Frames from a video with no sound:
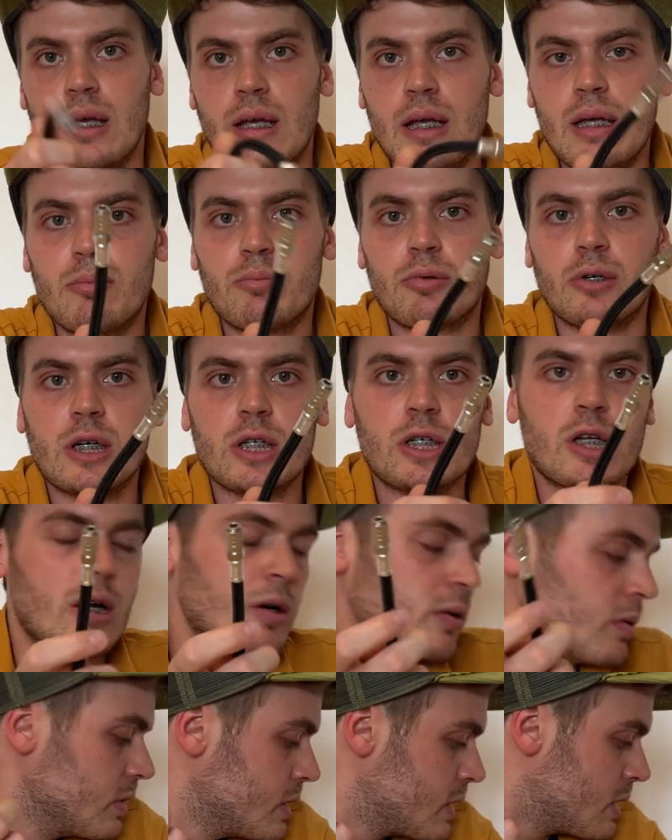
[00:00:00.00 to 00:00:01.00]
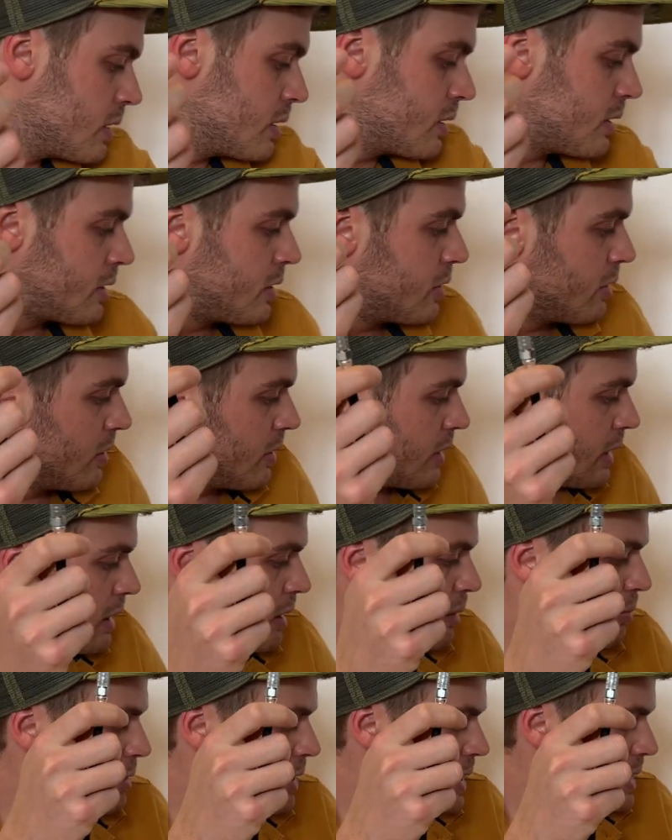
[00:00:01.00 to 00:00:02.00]
airbrush hose to the
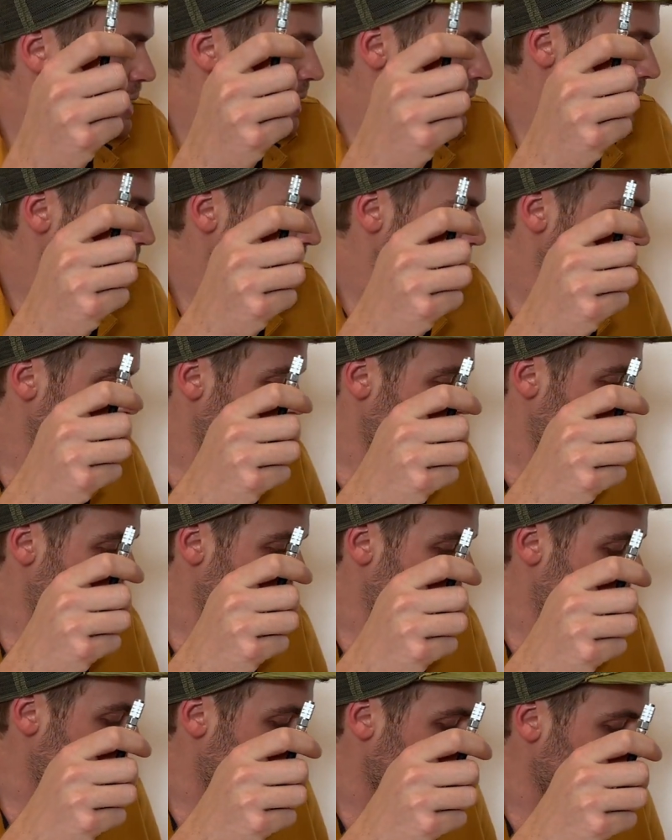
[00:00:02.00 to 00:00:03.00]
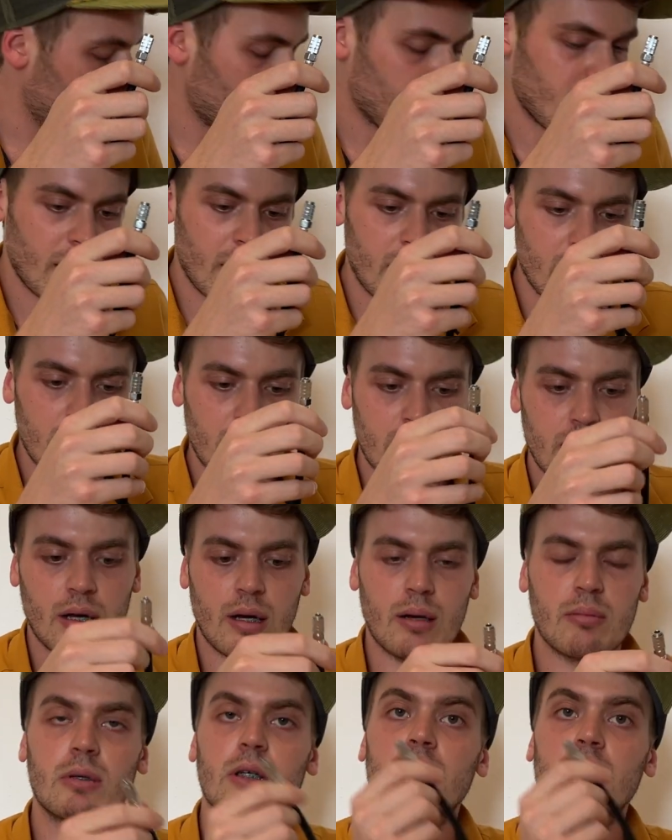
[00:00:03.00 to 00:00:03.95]
compressor, and I'm